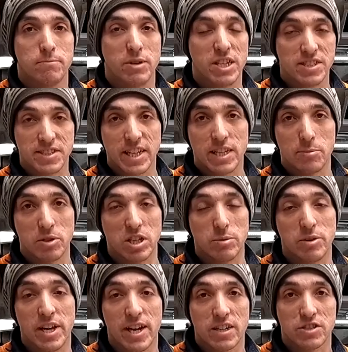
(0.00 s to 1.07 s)
but instead I'm going
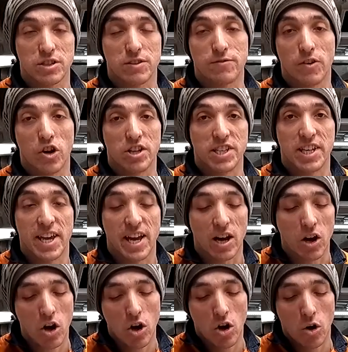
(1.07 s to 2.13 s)
to be actually finding
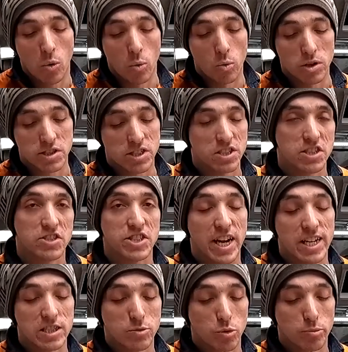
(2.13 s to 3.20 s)
out what's
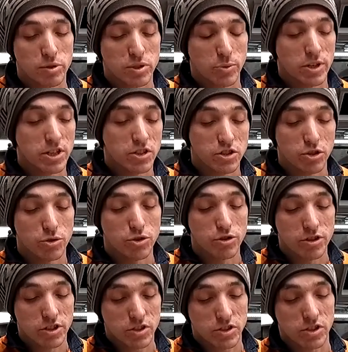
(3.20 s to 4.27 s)
interchangeable between the two
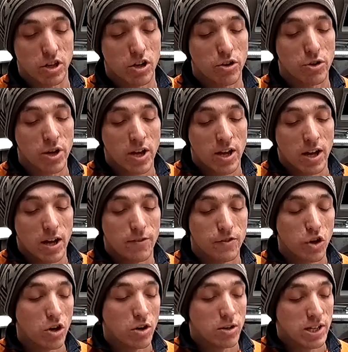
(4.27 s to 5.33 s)
units. So
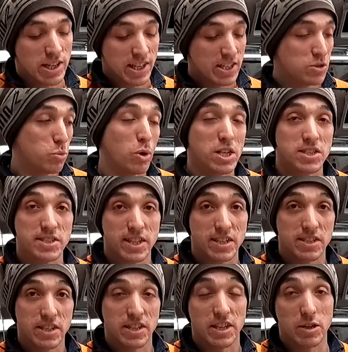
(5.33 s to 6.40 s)
I've got at least one
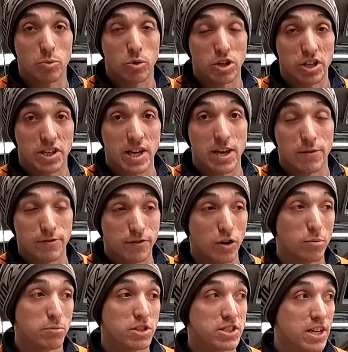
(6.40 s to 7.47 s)
sensor that I want to keep
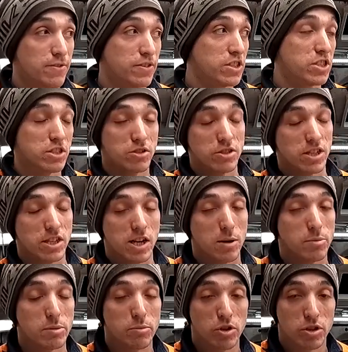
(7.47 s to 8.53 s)
from the Defi just because I
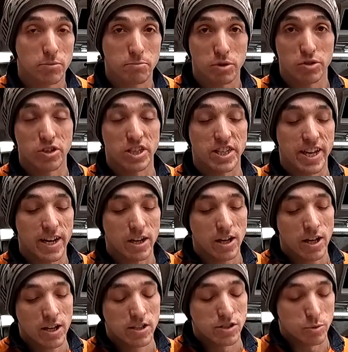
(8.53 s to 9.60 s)
can't be bothered pulling it out.
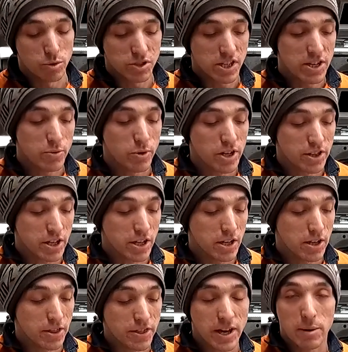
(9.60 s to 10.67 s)
So we'll see
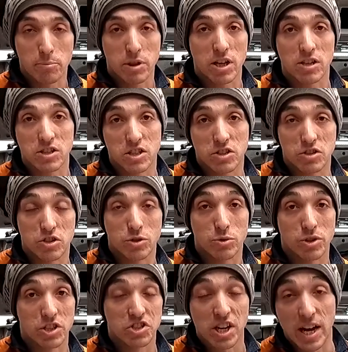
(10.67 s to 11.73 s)
whether that plugs
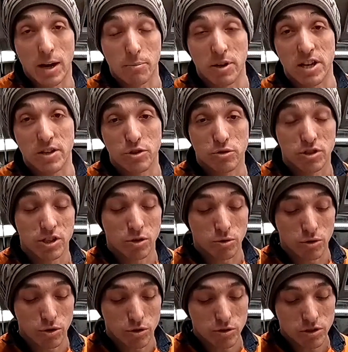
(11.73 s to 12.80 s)
into the JRP unit
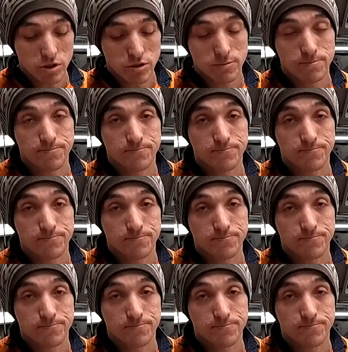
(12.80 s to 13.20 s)
or not.